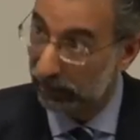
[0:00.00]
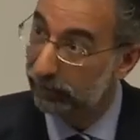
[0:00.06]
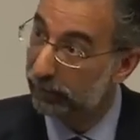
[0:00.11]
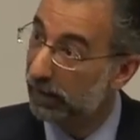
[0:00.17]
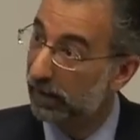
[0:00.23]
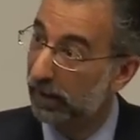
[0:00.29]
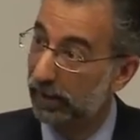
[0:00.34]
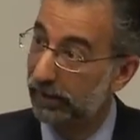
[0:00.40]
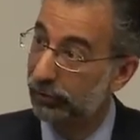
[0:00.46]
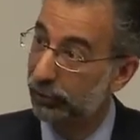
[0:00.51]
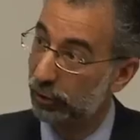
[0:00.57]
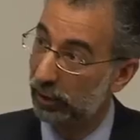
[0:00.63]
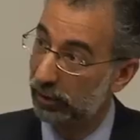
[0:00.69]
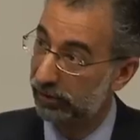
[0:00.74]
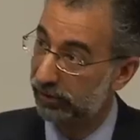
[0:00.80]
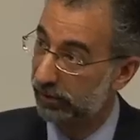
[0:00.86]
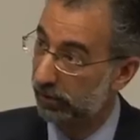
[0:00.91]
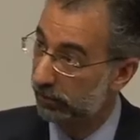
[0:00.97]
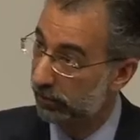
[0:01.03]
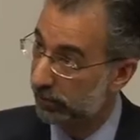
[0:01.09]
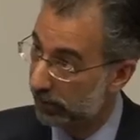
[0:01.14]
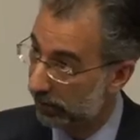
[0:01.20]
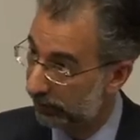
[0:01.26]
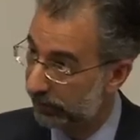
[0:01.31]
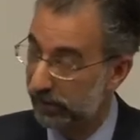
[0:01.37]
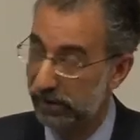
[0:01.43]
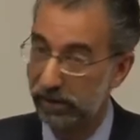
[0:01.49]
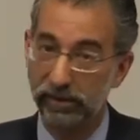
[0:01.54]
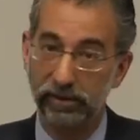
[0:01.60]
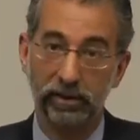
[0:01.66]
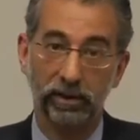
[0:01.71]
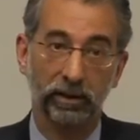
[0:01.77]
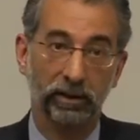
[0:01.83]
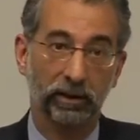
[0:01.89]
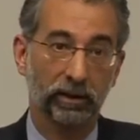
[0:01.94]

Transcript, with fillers: Clinby case changing in social services,